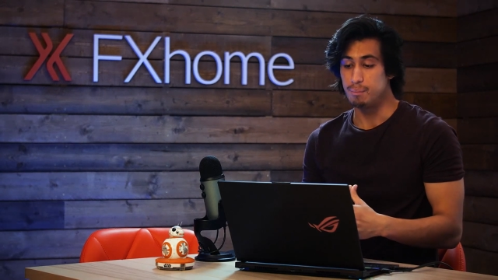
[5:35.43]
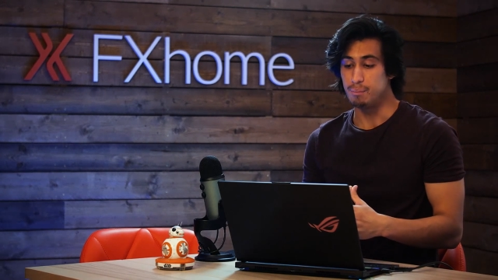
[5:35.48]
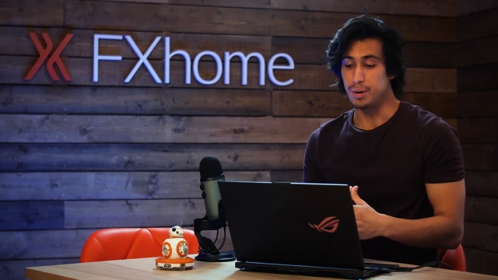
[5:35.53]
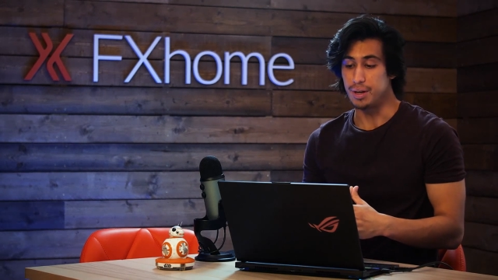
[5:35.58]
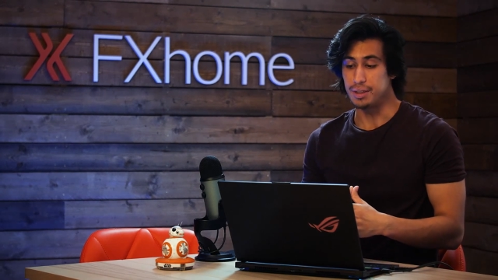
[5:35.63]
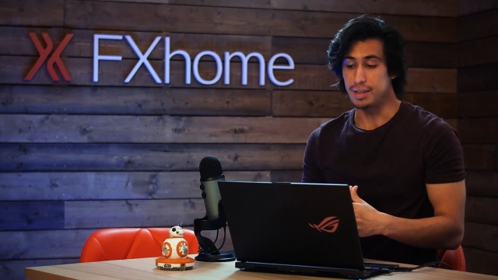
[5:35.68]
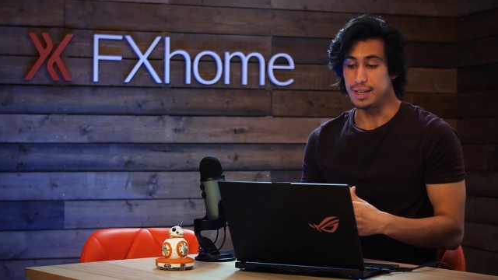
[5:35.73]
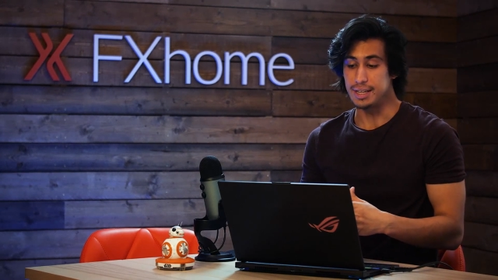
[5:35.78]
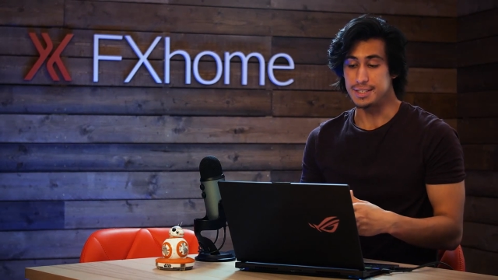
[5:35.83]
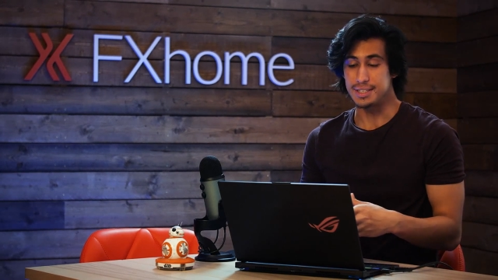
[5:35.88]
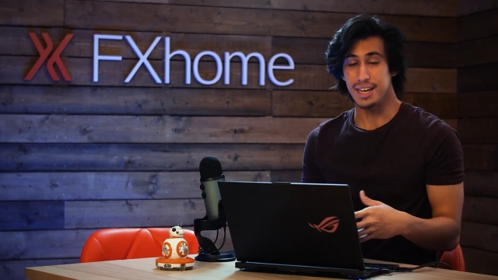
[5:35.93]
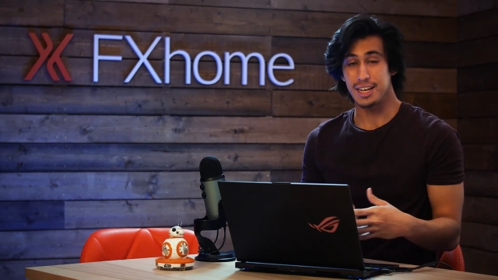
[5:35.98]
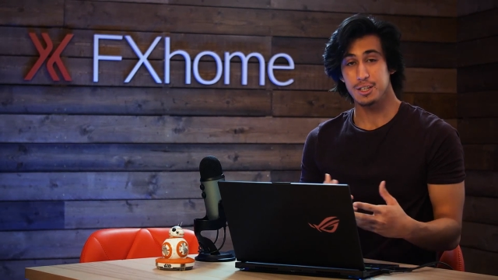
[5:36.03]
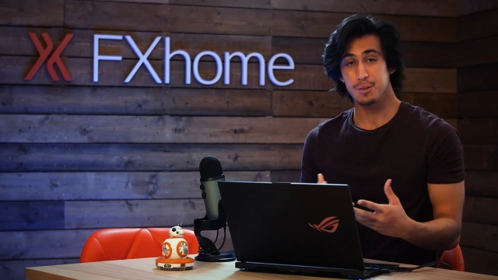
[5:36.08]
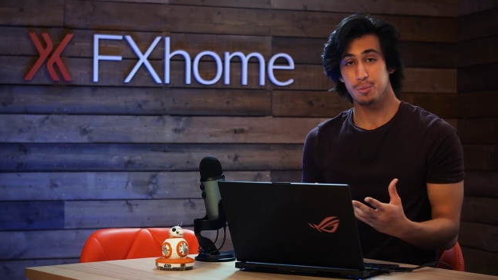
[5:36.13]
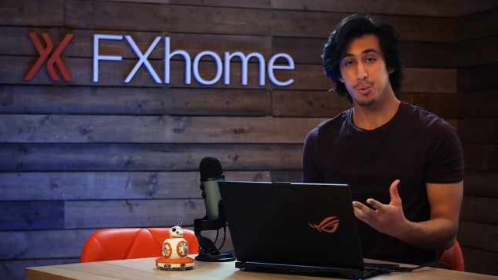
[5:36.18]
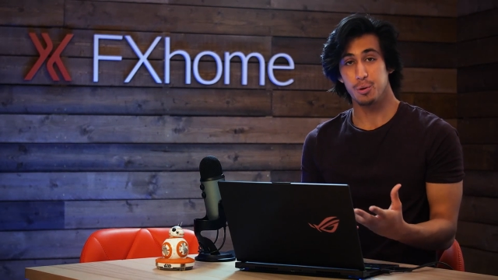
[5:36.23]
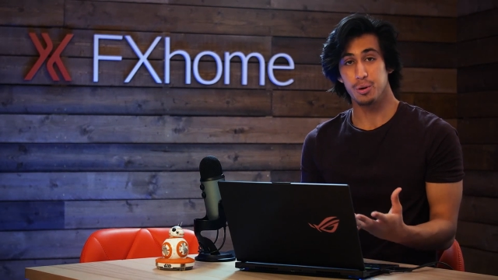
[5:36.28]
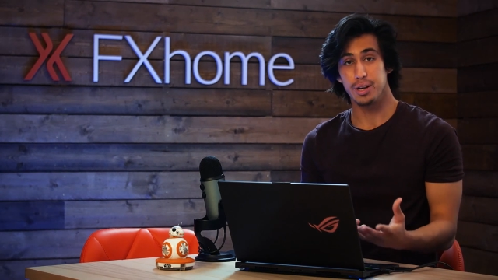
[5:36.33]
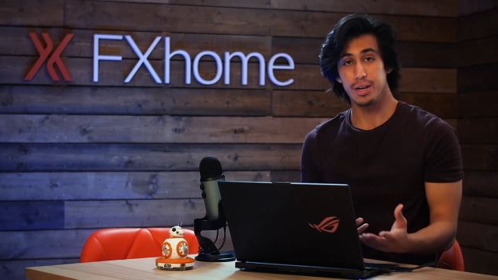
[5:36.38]
but it's
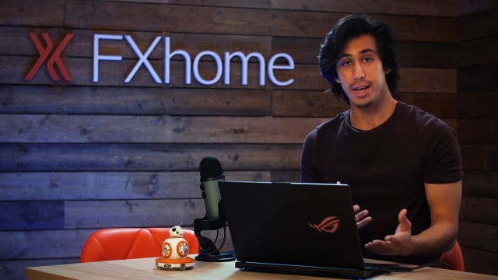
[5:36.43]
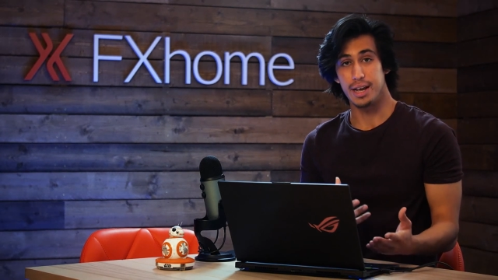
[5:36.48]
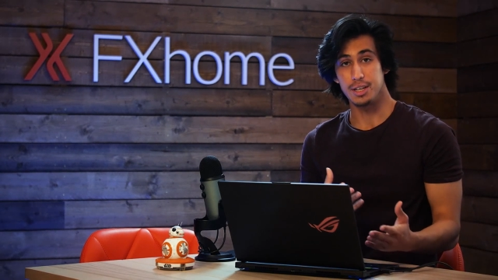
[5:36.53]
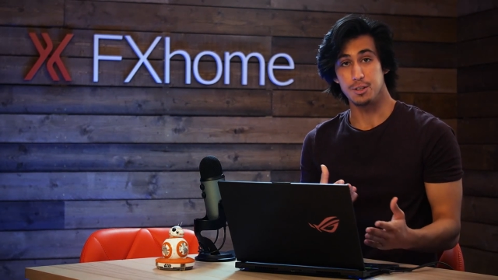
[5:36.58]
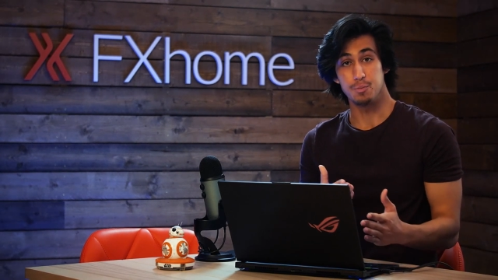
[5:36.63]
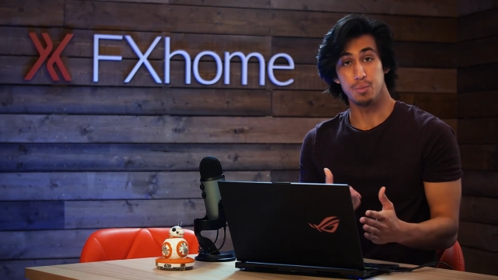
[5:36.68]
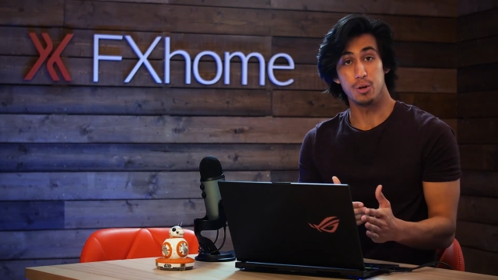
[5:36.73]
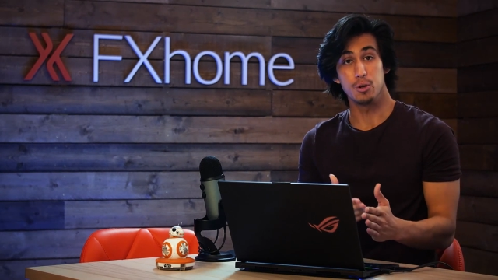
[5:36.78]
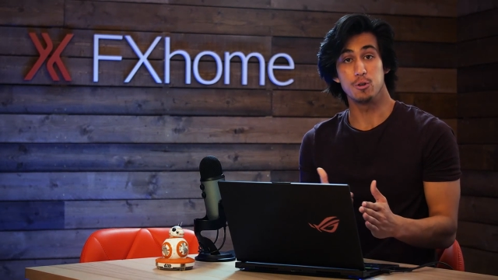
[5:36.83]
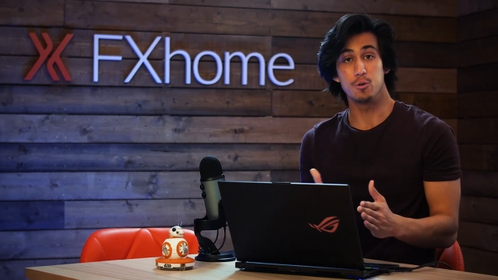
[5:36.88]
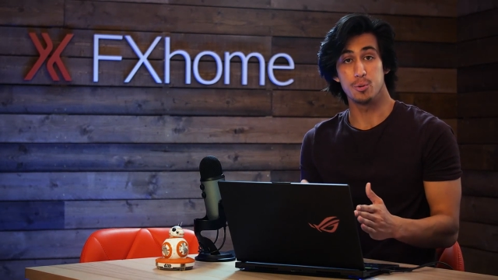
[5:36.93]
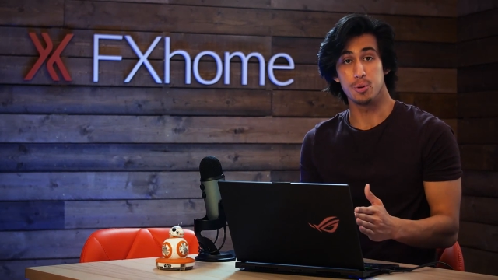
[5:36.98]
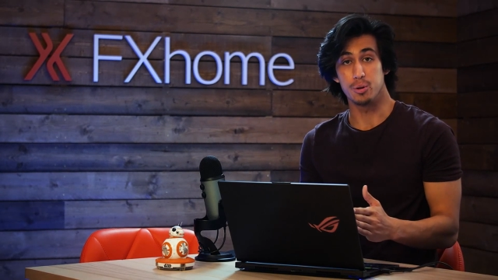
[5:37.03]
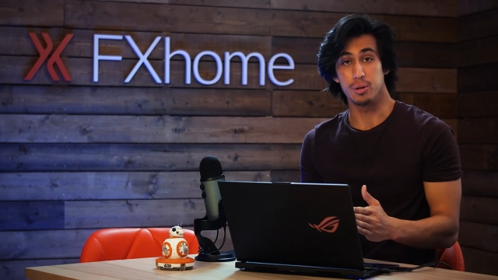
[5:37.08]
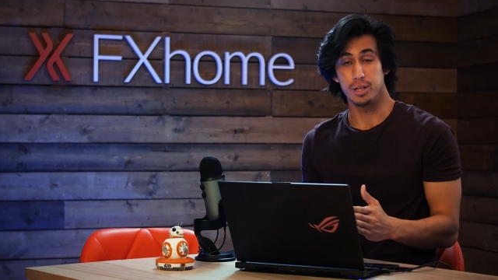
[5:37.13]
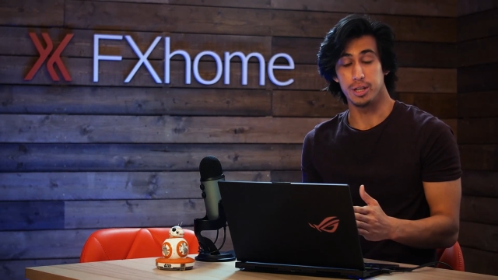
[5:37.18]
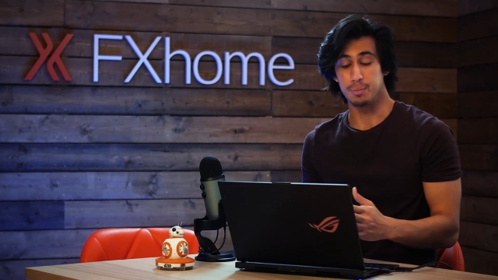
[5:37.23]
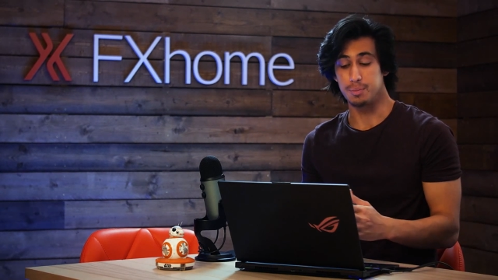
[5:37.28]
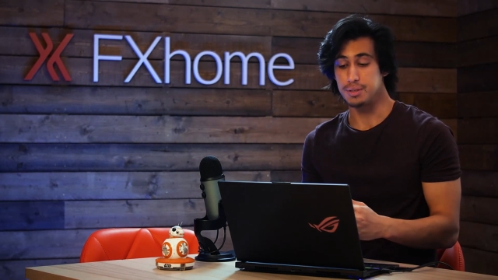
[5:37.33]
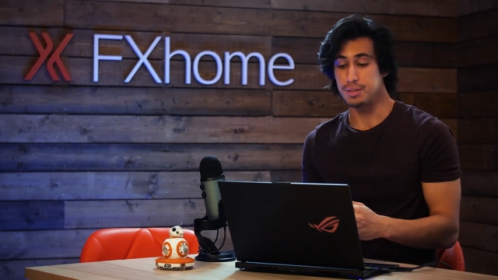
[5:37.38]
exporting as multiple
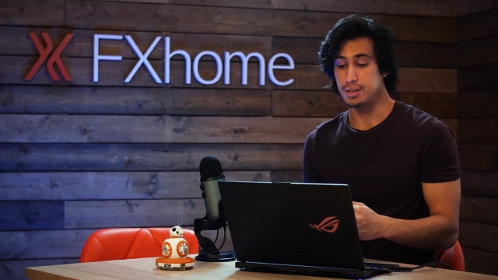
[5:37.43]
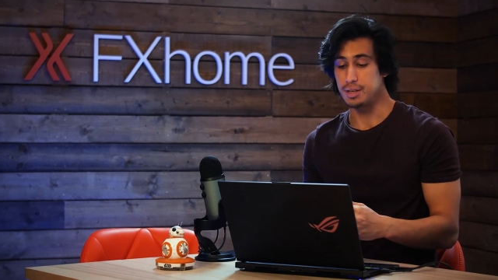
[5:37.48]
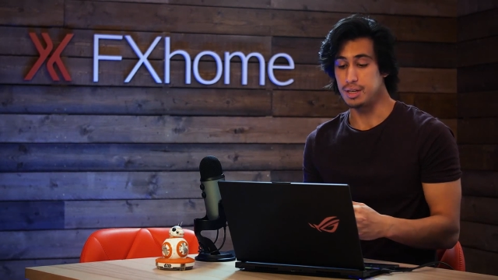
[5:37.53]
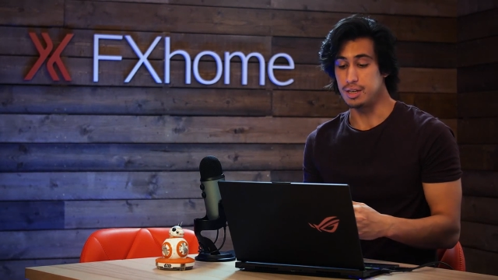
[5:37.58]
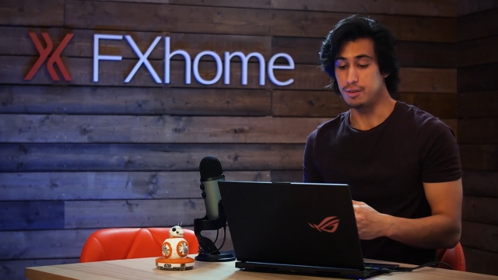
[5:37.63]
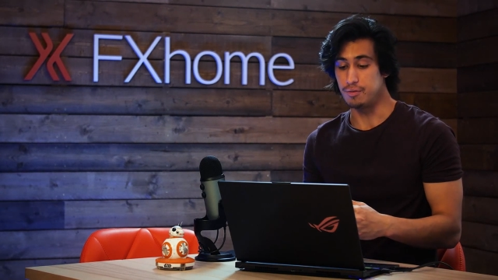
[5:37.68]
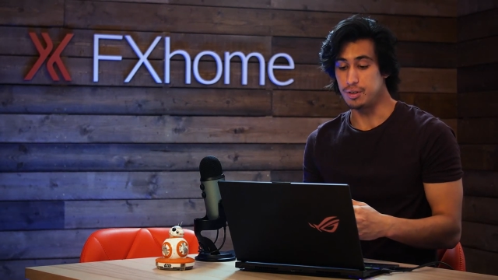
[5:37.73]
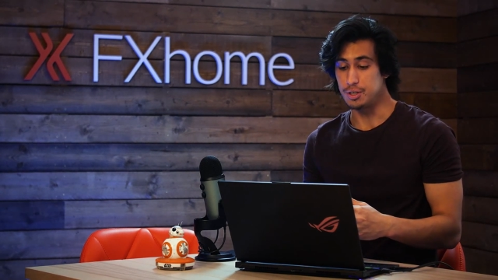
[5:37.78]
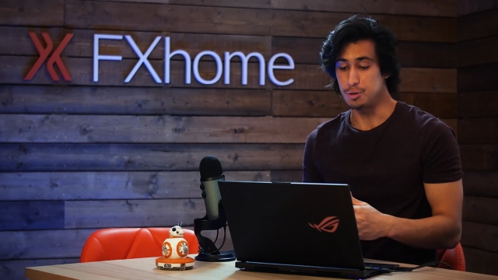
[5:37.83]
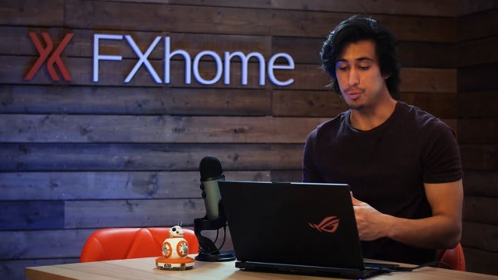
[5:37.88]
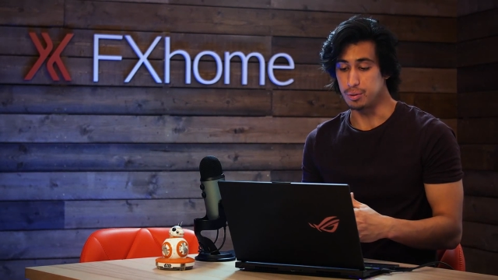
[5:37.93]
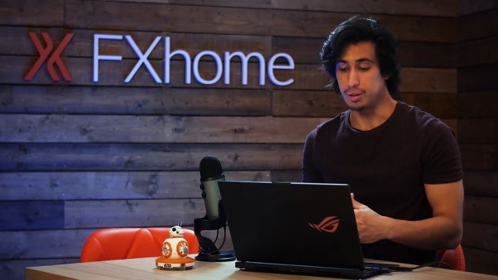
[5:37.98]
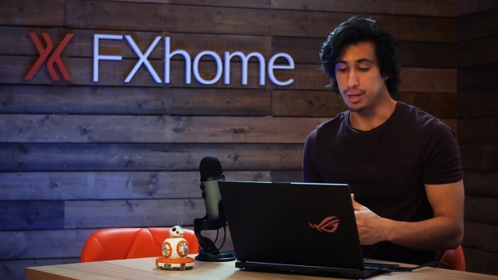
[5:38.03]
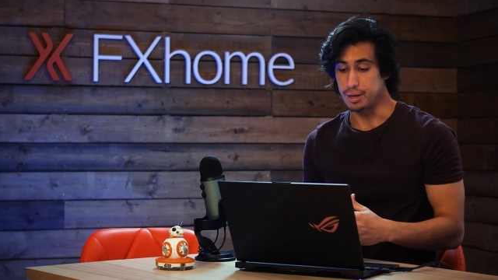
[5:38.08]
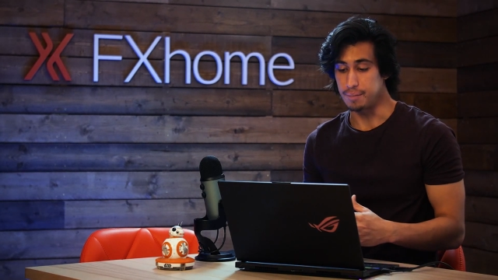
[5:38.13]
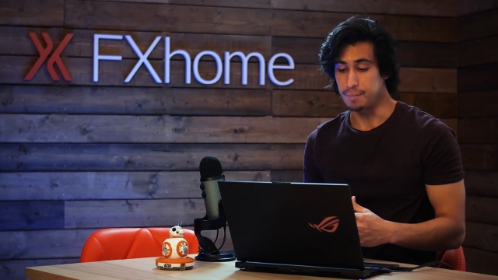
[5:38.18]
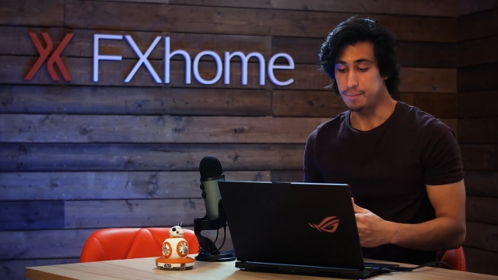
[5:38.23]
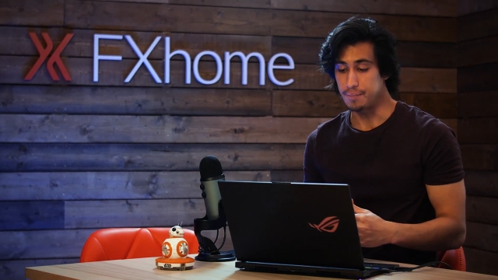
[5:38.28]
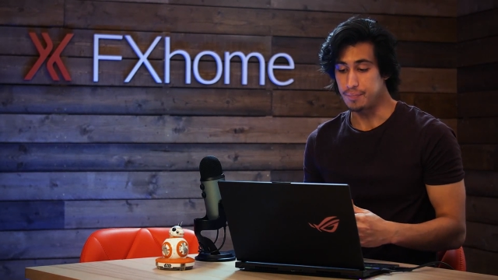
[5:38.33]
clips individually.